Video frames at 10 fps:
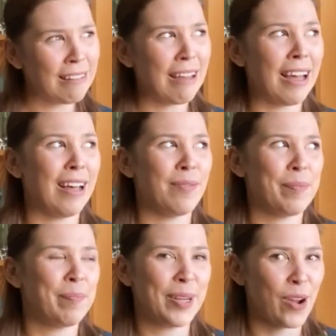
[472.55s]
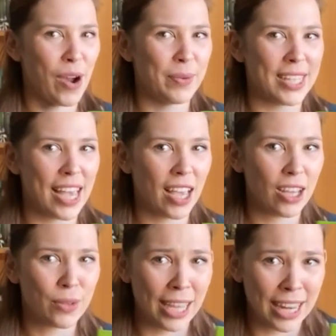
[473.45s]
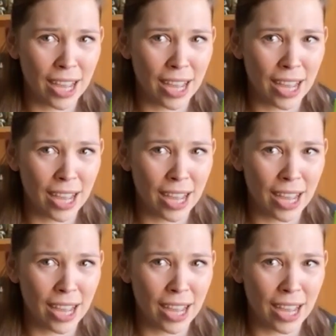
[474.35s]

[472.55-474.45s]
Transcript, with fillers: Um, but no, I was like, are you kidding?